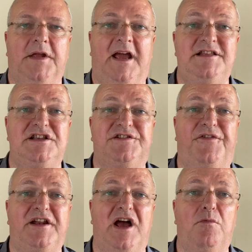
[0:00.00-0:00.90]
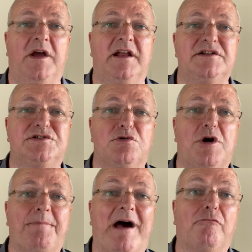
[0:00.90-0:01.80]
In this video, we're going to talk
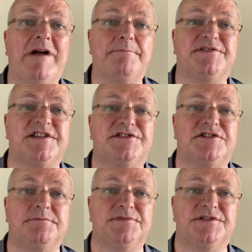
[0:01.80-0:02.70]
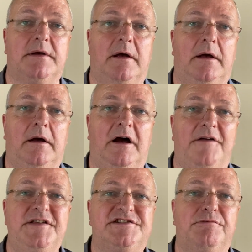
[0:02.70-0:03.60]
about rep systems,
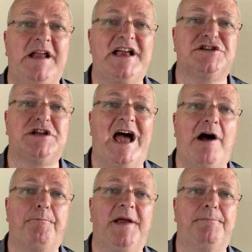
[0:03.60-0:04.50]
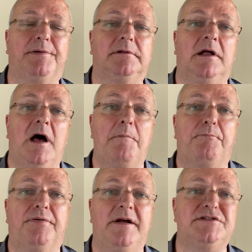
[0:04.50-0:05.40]
and this relates to how people
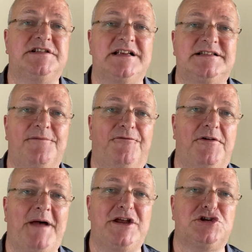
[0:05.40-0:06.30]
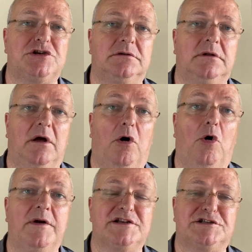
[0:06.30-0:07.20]
process information
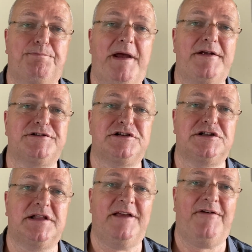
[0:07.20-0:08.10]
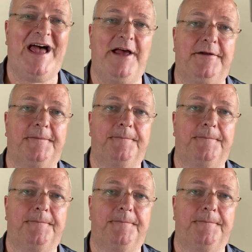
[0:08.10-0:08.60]
or experiences that they've had.